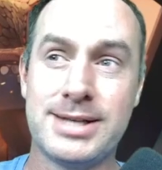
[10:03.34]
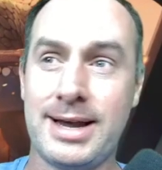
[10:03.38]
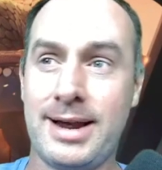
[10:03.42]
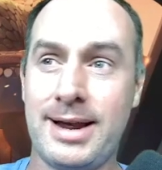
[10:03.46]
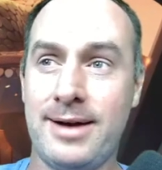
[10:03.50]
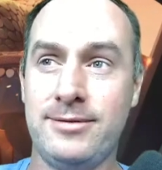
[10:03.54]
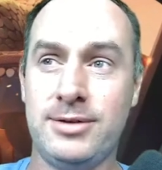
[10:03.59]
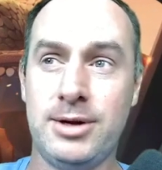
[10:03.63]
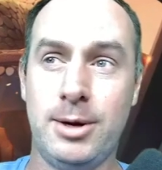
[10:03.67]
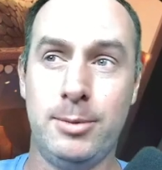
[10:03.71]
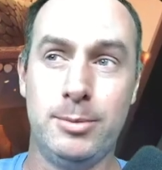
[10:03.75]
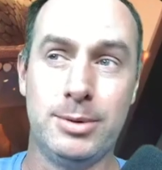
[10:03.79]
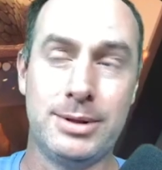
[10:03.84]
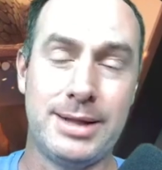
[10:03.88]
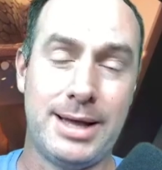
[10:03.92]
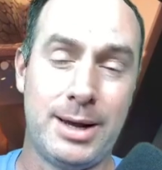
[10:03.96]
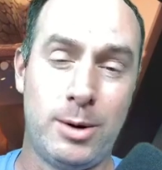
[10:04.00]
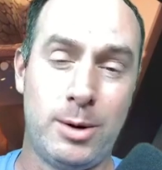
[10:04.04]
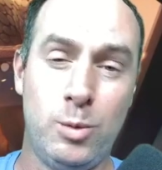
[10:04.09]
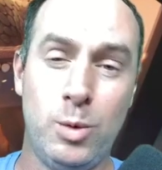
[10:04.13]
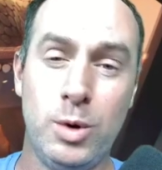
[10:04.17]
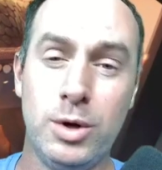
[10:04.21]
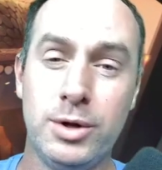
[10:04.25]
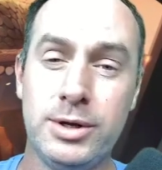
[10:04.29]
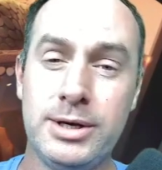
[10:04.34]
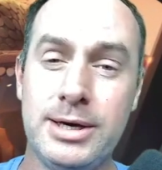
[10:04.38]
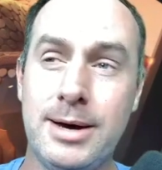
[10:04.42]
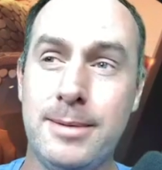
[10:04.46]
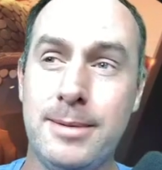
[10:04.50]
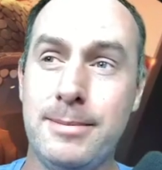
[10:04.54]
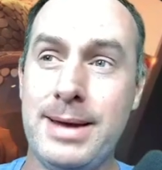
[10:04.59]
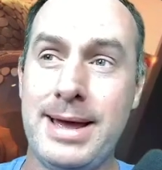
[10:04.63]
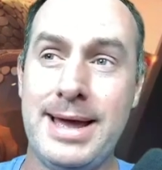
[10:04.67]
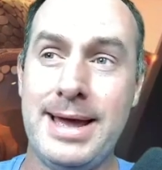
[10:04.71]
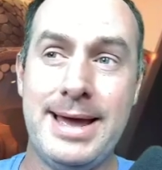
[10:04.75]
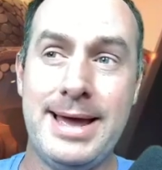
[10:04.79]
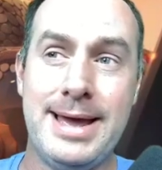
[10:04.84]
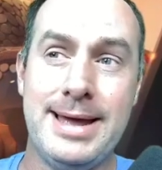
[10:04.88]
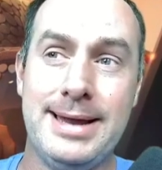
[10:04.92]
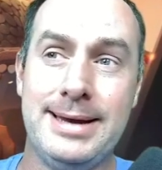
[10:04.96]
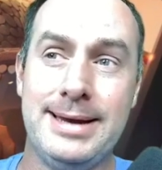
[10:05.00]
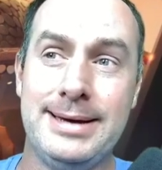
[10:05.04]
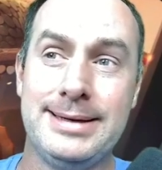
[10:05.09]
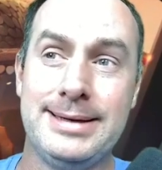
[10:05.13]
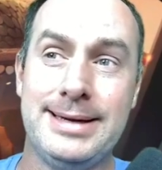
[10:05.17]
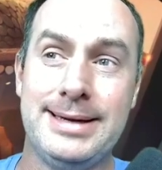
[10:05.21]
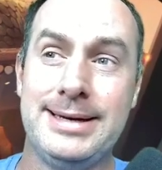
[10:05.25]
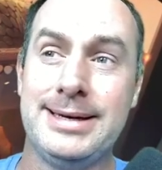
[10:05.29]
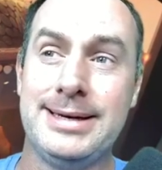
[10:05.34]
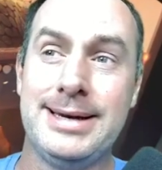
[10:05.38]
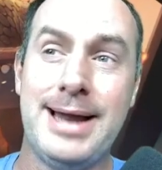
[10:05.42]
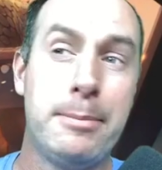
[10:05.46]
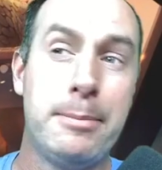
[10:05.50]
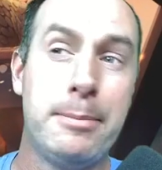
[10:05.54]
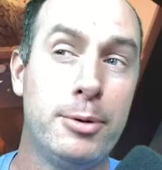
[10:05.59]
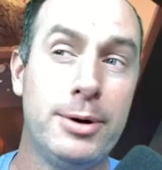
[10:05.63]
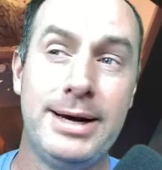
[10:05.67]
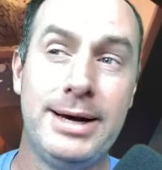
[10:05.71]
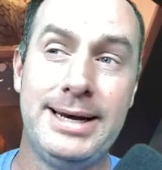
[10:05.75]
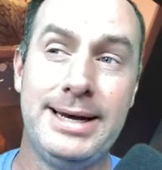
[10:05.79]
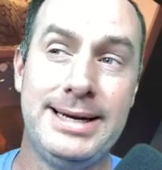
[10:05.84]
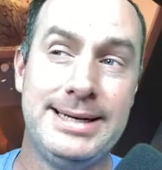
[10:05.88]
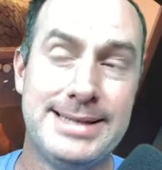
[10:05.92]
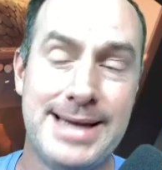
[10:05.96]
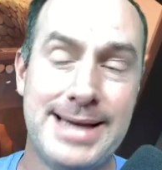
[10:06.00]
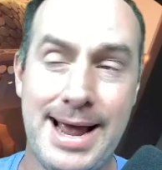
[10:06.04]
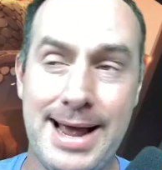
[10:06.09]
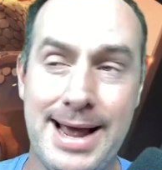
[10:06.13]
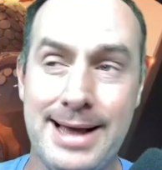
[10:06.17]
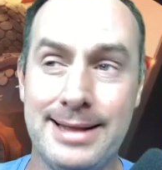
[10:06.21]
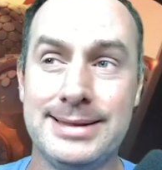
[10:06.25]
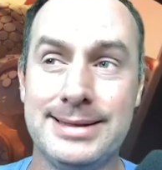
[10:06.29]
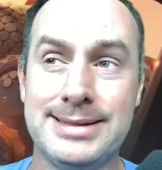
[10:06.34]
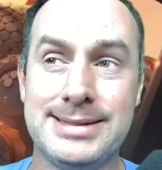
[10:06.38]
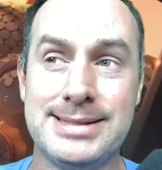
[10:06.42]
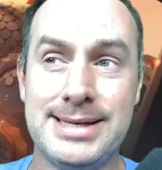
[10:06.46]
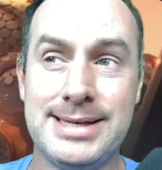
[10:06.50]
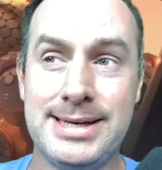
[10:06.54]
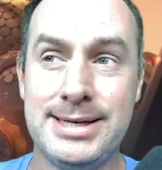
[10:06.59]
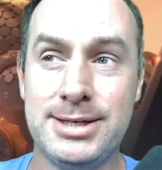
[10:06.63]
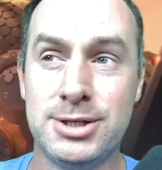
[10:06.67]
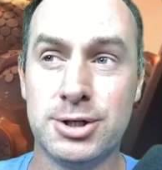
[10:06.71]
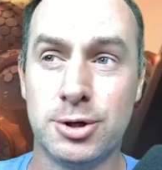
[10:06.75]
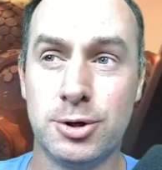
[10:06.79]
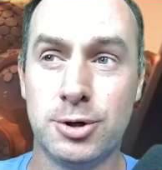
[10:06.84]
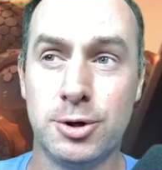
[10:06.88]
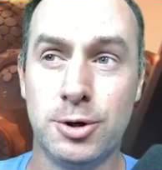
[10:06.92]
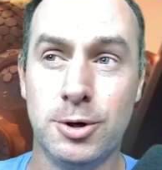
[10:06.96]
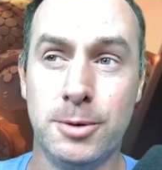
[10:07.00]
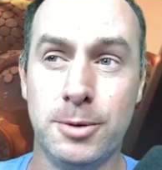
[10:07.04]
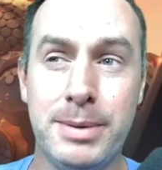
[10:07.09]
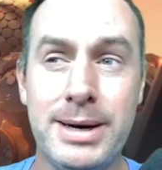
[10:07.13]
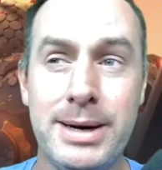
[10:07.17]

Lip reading: just like I've done with like William, and to not put any talents into her.